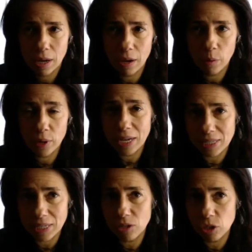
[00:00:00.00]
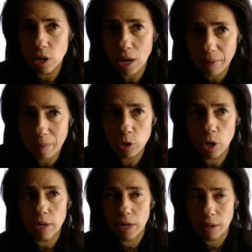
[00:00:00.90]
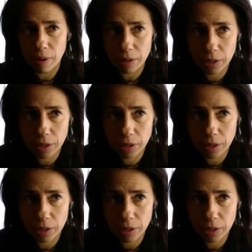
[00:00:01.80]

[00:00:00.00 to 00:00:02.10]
when I say it's time, I'm talking about,